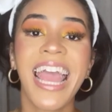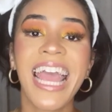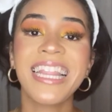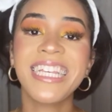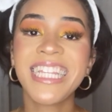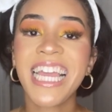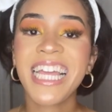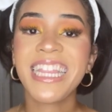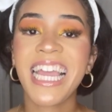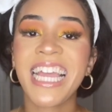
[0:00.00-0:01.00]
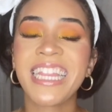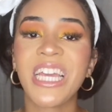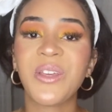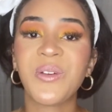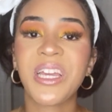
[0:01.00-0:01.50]
The second thing
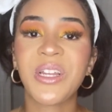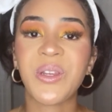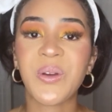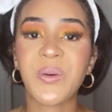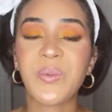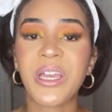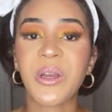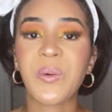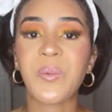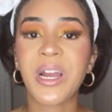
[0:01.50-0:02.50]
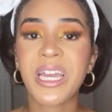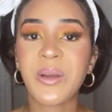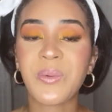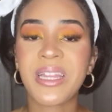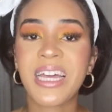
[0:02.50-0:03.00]
that you can do when you're
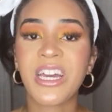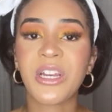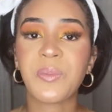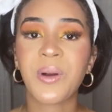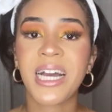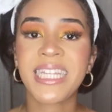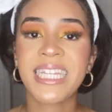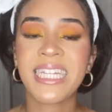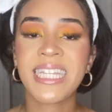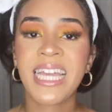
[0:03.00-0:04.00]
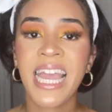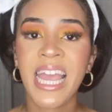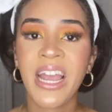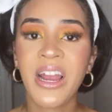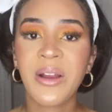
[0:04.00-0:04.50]
working with under processed
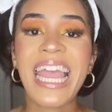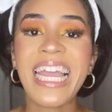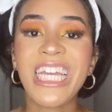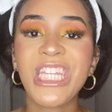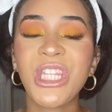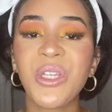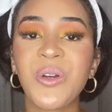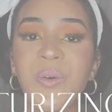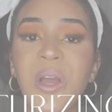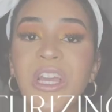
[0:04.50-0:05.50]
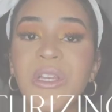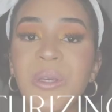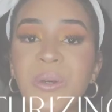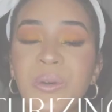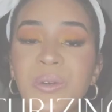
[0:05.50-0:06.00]
hair is to
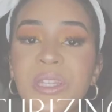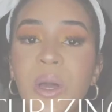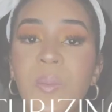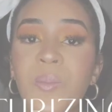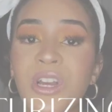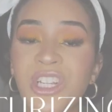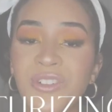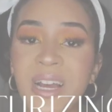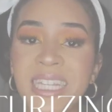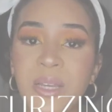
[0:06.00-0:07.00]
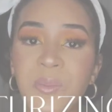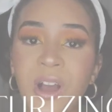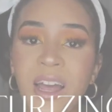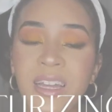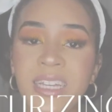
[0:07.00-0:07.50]
use moisturizing
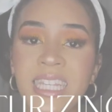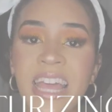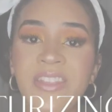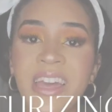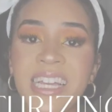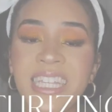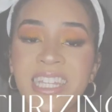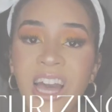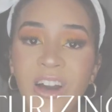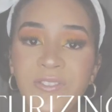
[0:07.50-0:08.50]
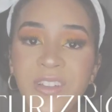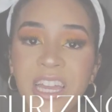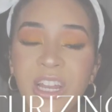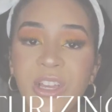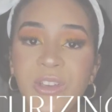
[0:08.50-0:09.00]
products that
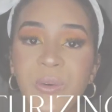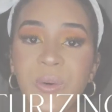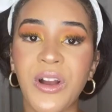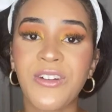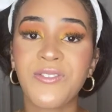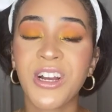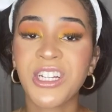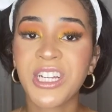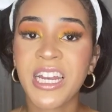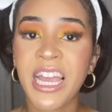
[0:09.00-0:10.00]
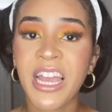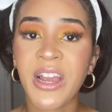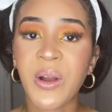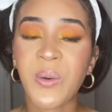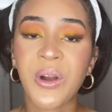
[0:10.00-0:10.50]
soften your virgin
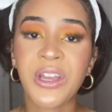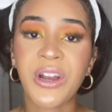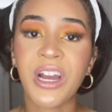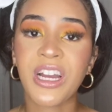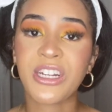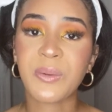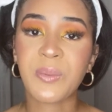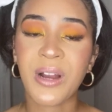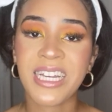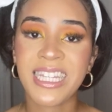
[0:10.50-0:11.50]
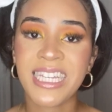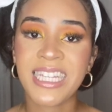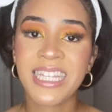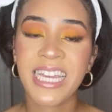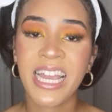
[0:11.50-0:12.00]
hair or your under
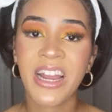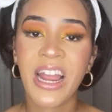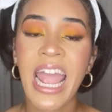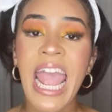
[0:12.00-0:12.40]
processed hair.